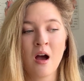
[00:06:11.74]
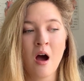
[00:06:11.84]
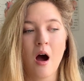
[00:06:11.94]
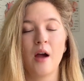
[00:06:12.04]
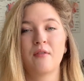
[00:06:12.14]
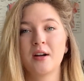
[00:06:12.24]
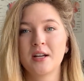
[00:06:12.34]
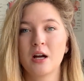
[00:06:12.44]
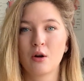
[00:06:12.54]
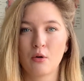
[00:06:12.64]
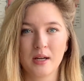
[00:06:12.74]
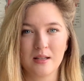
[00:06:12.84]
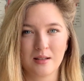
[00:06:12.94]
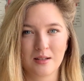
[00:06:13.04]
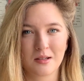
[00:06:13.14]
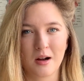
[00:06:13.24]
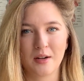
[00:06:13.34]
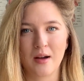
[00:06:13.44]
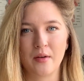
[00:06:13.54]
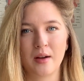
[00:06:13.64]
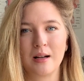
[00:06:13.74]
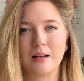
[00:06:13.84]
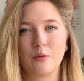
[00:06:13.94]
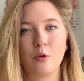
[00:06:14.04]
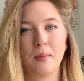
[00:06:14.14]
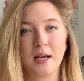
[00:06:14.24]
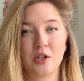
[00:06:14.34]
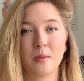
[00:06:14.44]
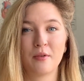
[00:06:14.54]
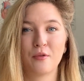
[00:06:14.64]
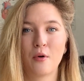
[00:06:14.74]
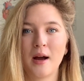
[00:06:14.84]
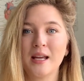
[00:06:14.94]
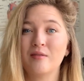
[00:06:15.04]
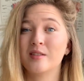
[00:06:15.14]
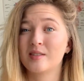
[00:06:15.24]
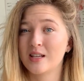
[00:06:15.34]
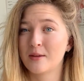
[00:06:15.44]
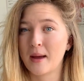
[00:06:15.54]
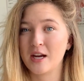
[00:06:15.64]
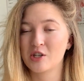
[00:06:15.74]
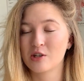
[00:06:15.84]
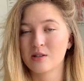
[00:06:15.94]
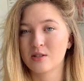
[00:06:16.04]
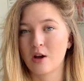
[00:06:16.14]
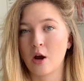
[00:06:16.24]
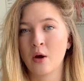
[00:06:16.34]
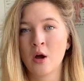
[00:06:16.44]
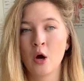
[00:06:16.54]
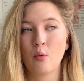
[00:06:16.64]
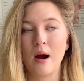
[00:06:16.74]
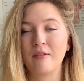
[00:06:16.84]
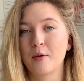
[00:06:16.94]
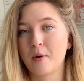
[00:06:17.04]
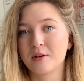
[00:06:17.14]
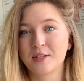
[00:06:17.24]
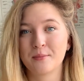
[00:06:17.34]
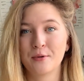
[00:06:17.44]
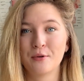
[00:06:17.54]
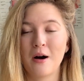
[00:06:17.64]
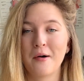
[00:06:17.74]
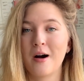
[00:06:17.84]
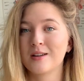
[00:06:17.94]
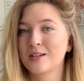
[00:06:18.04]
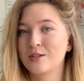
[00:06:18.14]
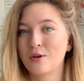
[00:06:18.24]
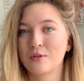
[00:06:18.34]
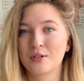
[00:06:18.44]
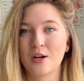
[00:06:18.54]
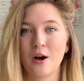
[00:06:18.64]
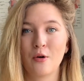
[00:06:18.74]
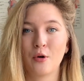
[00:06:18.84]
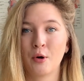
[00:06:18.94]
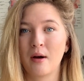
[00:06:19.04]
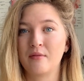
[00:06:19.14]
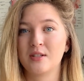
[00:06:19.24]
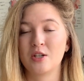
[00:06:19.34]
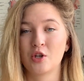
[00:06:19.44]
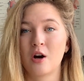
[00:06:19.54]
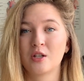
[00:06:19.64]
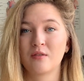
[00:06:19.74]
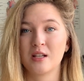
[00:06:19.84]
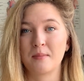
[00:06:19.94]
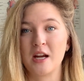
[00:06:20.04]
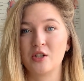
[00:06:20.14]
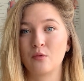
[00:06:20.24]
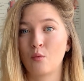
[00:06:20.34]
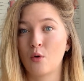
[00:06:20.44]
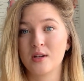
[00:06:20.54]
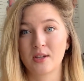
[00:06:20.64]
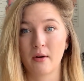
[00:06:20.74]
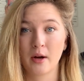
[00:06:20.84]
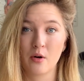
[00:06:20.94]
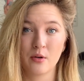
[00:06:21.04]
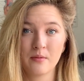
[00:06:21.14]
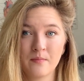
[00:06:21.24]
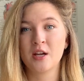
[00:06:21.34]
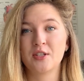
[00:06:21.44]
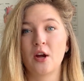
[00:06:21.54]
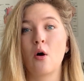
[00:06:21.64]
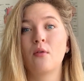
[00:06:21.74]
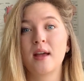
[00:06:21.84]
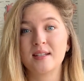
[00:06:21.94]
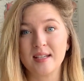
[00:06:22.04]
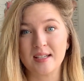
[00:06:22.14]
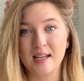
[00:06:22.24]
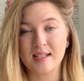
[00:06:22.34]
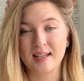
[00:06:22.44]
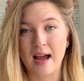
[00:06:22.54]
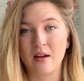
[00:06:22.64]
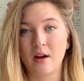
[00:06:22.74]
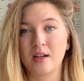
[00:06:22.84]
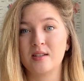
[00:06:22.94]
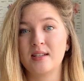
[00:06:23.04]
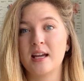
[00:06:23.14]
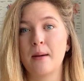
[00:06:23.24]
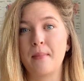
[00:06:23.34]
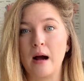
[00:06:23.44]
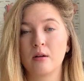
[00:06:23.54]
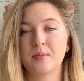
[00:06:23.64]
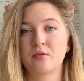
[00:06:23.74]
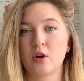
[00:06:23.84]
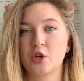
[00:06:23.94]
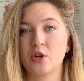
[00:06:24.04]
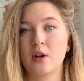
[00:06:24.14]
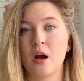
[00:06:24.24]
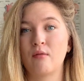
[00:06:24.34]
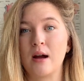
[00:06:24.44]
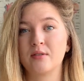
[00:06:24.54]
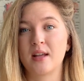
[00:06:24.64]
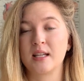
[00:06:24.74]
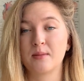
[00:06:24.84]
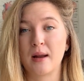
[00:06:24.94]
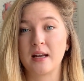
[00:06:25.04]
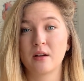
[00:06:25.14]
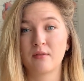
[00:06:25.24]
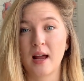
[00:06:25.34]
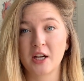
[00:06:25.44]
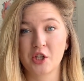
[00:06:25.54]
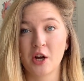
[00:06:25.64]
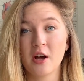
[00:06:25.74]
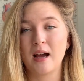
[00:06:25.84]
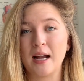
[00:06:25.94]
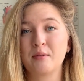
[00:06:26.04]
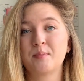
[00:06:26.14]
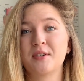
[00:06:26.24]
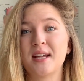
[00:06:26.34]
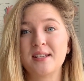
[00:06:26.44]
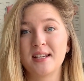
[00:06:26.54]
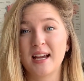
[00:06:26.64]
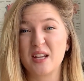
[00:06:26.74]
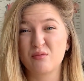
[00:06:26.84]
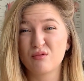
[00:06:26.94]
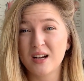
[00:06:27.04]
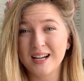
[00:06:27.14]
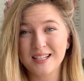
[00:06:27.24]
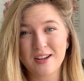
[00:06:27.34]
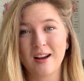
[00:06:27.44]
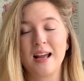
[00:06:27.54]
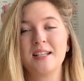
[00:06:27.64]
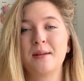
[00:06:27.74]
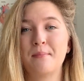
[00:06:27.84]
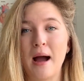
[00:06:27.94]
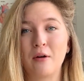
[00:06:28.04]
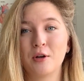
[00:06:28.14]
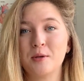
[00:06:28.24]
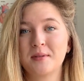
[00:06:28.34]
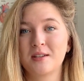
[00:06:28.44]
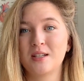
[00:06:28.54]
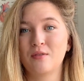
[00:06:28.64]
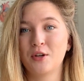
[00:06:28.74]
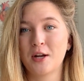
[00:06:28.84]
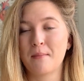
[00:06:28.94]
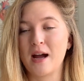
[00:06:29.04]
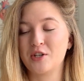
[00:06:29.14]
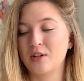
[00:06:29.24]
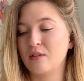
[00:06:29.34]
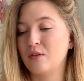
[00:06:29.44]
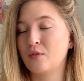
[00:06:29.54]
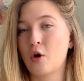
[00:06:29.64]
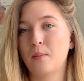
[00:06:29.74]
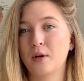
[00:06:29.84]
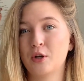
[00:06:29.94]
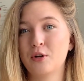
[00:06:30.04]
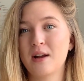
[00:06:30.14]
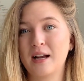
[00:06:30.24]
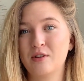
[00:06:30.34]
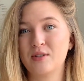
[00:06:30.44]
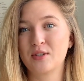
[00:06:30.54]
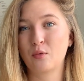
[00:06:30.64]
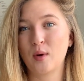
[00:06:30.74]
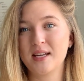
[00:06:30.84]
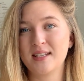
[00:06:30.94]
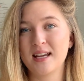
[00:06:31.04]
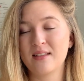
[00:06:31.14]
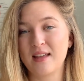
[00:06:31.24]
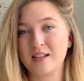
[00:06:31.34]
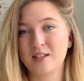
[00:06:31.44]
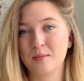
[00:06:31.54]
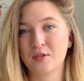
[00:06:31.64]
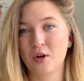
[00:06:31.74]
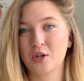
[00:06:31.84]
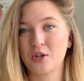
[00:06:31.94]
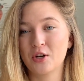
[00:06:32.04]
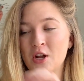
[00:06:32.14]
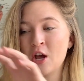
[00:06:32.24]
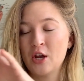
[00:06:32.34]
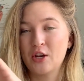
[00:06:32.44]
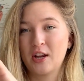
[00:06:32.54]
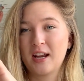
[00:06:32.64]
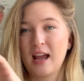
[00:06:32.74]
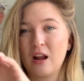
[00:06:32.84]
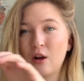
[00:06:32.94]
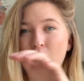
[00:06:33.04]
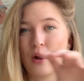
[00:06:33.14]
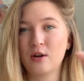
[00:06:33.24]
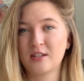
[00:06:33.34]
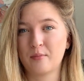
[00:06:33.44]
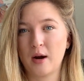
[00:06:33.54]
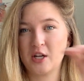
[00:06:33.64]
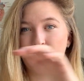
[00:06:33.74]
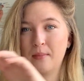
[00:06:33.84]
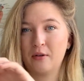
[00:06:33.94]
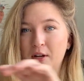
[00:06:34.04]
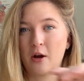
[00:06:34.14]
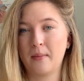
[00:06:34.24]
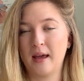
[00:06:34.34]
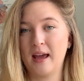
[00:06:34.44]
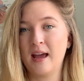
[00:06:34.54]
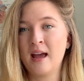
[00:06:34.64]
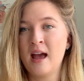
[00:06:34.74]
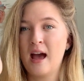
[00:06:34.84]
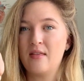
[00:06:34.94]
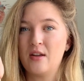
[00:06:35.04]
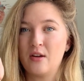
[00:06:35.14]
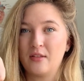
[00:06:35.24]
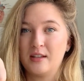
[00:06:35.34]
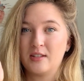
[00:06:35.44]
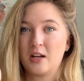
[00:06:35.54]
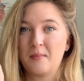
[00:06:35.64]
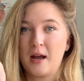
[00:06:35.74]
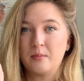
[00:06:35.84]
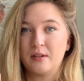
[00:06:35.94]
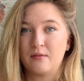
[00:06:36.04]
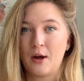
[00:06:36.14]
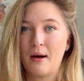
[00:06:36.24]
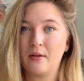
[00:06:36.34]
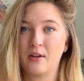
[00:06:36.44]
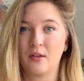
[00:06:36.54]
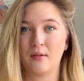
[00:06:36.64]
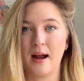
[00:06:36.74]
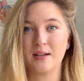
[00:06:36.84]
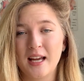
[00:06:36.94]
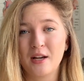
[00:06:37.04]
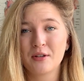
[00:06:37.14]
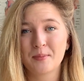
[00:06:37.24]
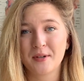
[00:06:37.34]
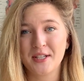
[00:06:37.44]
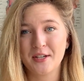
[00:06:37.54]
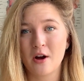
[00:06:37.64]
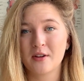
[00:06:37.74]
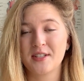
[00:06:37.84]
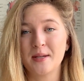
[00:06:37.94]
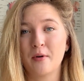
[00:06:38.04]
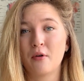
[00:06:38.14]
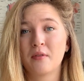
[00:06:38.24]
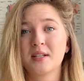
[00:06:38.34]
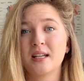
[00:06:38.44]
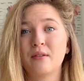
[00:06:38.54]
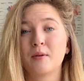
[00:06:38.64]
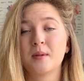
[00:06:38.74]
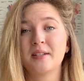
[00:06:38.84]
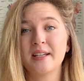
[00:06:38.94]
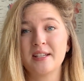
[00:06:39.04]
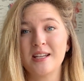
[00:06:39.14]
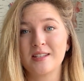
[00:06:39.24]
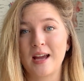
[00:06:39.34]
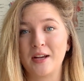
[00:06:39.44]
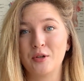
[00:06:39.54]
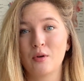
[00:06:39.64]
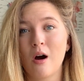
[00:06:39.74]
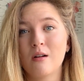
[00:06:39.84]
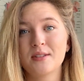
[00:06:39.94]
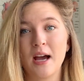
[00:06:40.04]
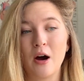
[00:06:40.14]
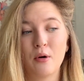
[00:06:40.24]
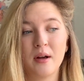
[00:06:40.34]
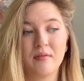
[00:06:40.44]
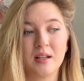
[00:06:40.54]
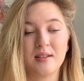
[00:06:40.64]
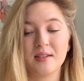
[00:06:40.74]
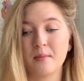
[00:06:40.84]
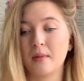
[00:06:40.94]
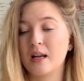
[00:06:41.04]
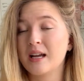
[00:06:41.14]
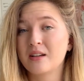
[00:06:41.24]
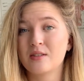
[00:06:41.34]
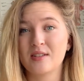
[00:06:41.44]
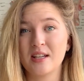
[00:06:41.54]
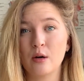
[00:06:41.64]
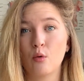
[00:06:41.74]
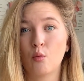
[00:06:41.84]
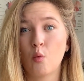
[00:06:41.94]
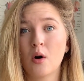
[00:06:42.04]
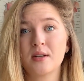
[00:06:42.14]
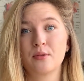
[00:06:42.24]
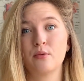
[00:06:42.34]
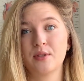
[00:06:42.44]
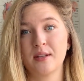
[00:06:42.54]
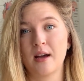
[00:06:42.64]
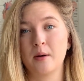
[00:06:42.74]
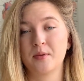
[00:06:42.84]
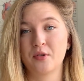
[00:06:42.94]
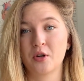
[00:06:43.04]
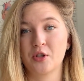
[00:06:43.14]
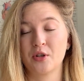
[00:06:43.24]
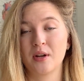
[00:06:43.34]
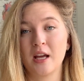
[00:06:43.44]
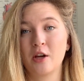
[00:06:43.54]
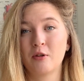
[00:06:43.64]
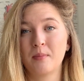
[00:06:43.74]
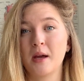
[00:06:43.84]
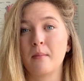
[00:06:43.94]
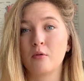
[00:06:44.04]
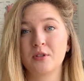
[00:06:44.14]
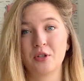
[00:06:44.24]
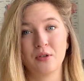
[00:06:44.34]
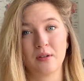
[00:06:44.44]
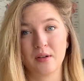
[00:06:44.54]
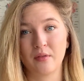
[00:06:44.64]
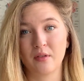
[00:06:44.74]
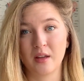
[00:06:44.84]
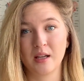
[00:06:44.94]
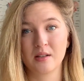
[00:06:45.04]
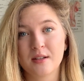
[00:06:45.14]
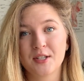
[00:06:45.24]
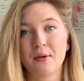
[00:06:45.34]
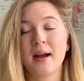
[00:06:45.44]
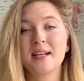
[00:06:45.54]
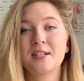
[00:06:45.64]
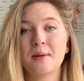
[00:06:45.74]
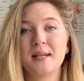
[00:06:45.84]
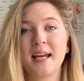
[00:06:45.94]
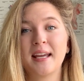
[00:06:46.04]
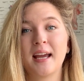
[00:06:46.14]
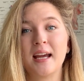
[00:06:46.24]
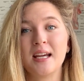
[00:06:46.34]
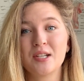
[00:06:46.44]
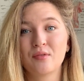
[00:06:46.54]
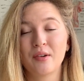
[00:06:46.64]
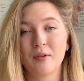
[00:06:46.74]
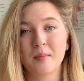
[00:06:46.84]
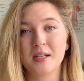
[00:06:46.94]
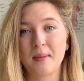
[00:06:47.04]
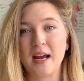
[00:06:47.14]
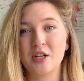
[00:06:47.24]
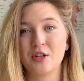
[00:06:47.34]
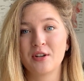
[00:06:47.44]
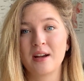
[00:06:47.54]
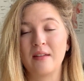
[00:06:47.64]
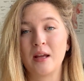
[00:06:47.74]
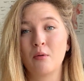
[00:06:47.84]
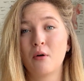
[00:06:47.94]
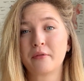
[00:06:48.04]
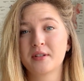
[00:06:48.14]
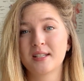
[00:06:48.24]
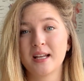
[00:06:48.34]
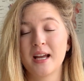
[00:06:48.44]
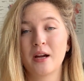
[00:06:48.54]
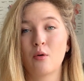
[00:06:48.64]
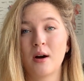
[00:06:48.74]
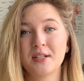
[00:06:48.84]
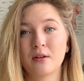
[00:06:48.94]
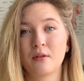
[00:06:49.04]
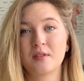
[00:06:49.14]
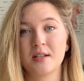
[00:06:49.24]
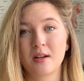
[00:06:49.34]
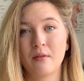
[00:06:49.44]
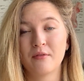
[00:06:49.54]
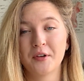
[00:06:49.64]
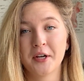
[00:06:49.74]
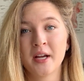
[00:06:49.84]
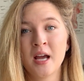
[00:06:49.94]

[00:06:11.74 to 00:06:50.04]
I find it a lot easier to kind of have a clinical picture before I even see the patient. So wherever possible, I'll ask a doctor or whoever's in charge of this patient what is going on. So on their CT scan, I could see a bowel obstruction around their splenic flexure, and it was presenting as really dilated bowel loops, because if you can imagine, if you've got a balloon and you squeeze it, that's the obstruction. You're going to get loads of pressure building up here, and then nothing's going to be able to flow out the other end. It looked pretty nasty, but obviously from the CT scan you can't tell if this is a malignancy or what is causing that obstruction. It could be a multitude of different things. So I ended up taking a history from this patient, and they were obviously in quite a lot of discomfort.